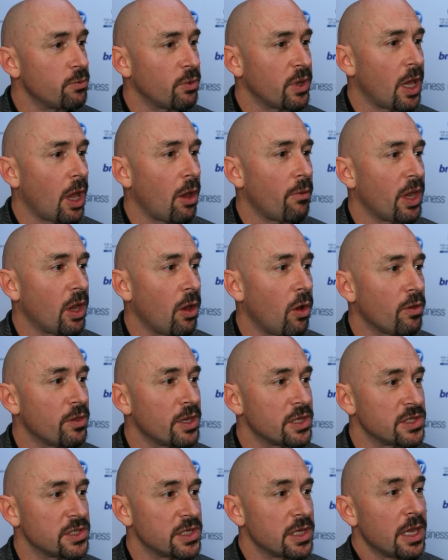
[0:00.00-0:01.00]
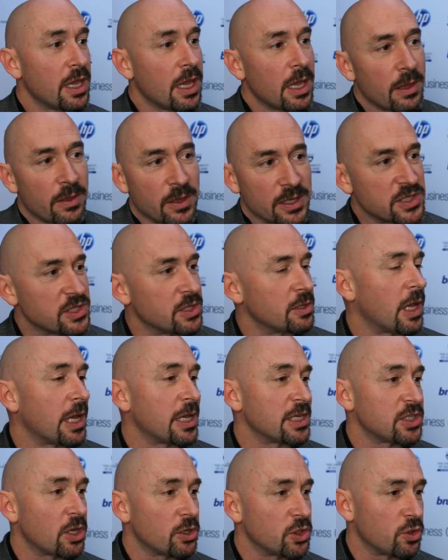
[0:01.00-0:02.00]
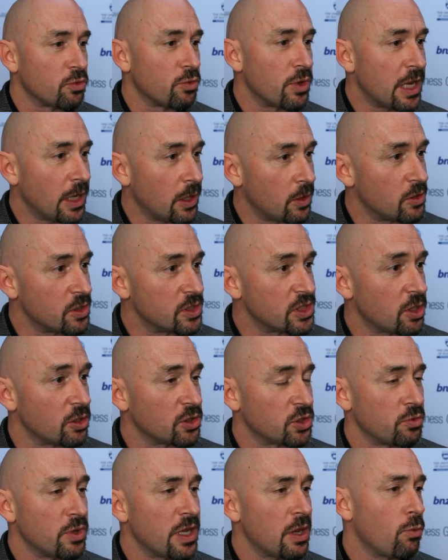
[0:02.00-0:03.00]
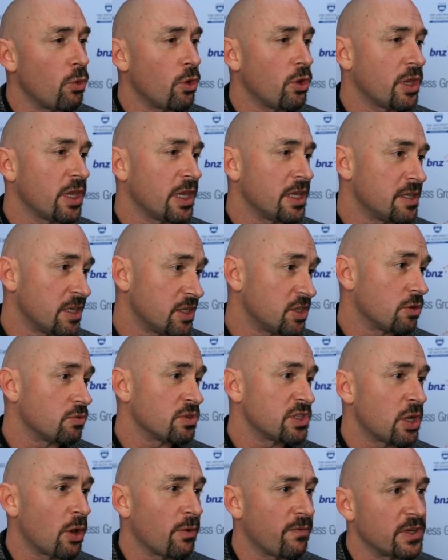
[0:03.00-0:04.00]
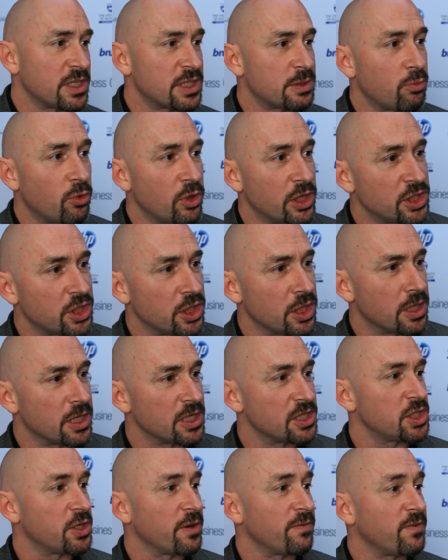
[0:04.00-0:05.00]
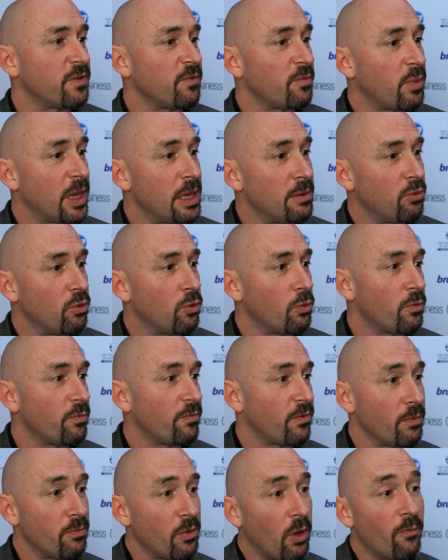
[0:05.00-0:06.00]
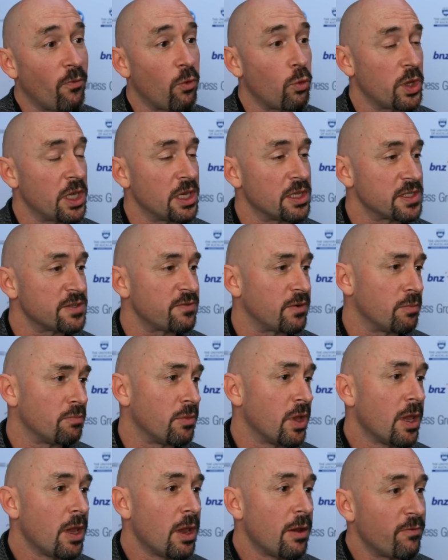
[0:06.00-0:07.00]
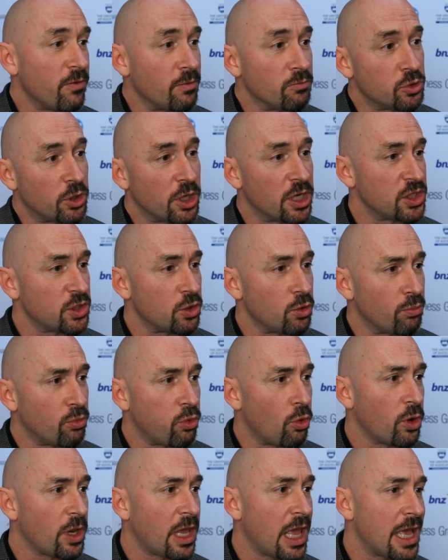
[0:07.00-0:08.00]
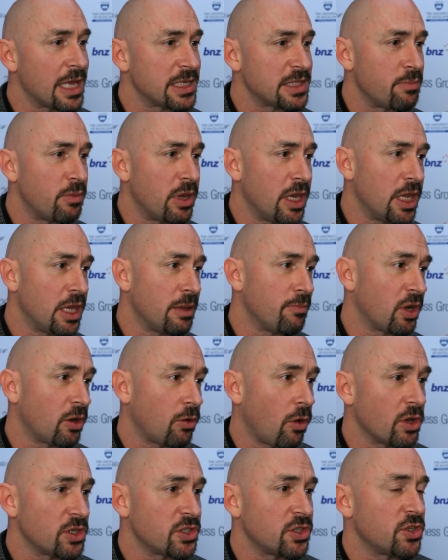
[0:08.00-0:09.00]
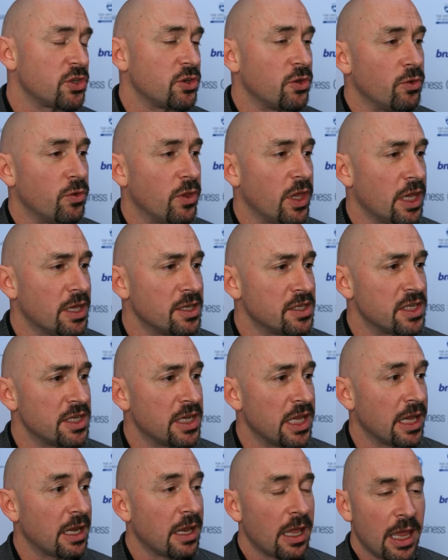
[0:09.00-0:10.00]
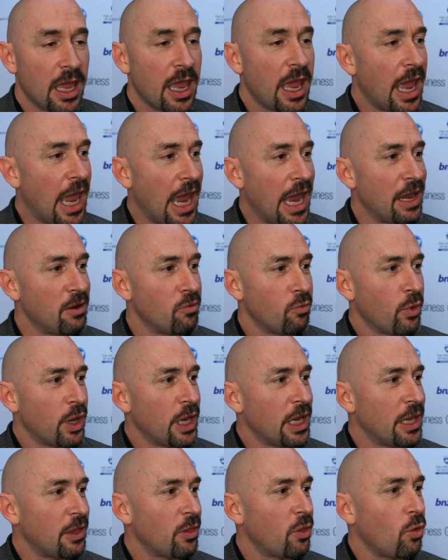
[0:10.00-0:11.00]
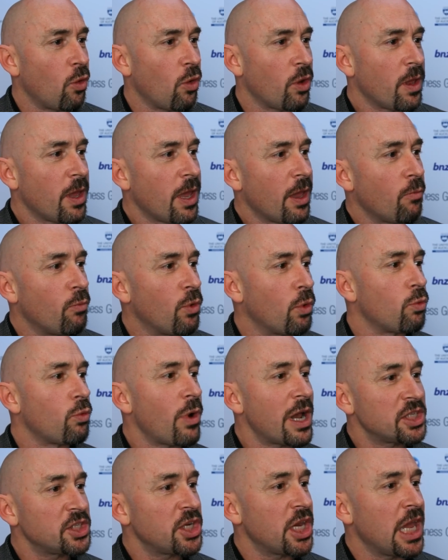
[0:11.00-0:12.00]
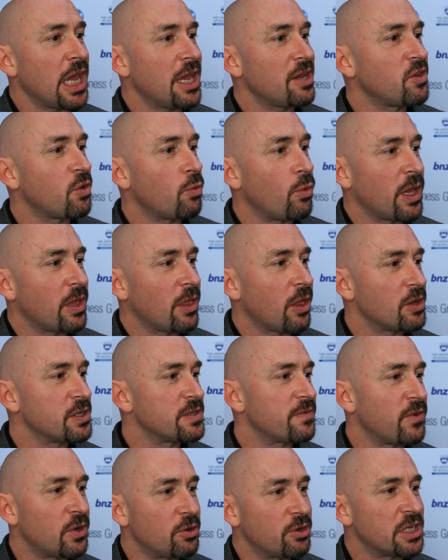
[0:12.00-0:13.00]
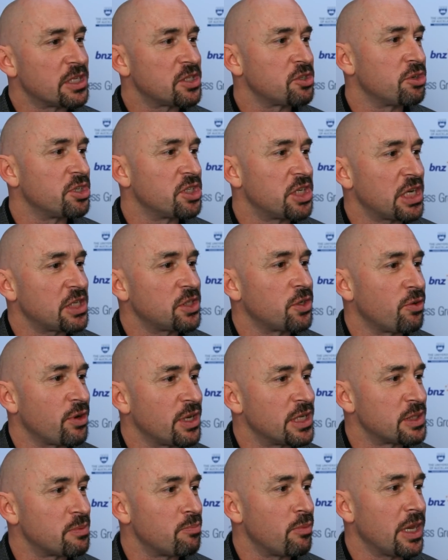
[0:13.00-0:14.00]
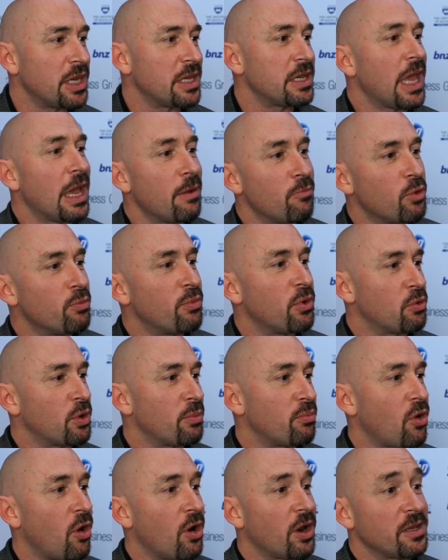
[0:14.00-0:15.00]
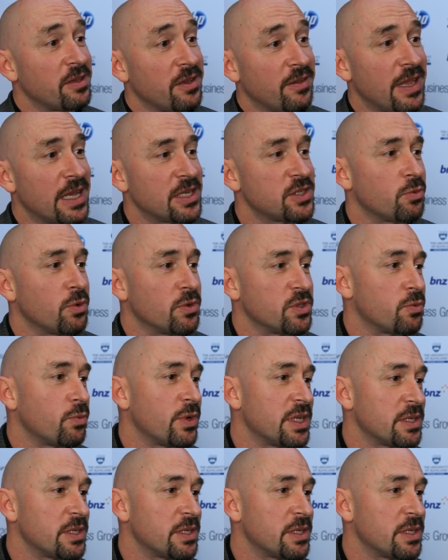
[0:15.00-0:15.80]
that were going on, this social networking, digital self-expression, the shift of people of audience from traditional broadcast medium across to the internet, and we thought we'll rush ahead to where those various trajectories meet and we'll build a product, and that's where